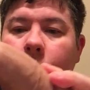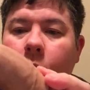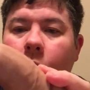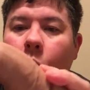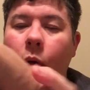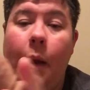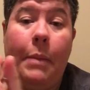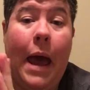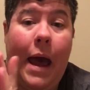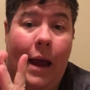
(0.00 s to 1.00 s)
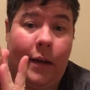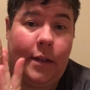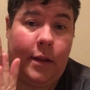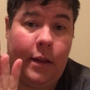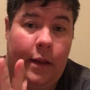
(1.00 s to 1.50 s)
you know, when I
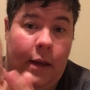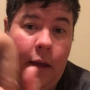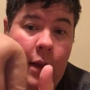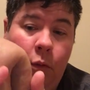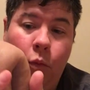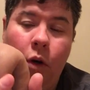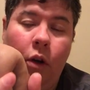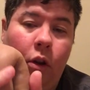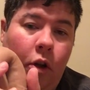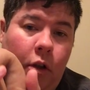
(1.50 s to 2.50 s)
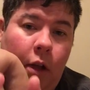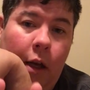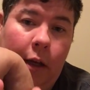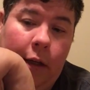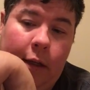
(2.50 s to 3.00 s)
packed, that it wouldn't look
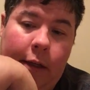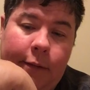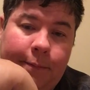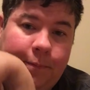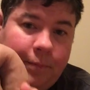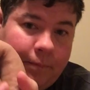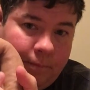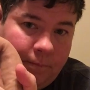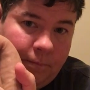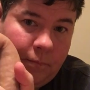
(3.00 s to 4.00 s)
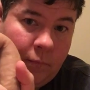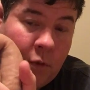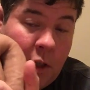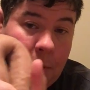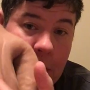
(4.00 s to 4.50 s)
like
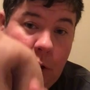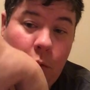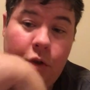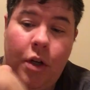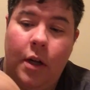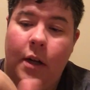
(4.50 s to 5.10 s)
something huge.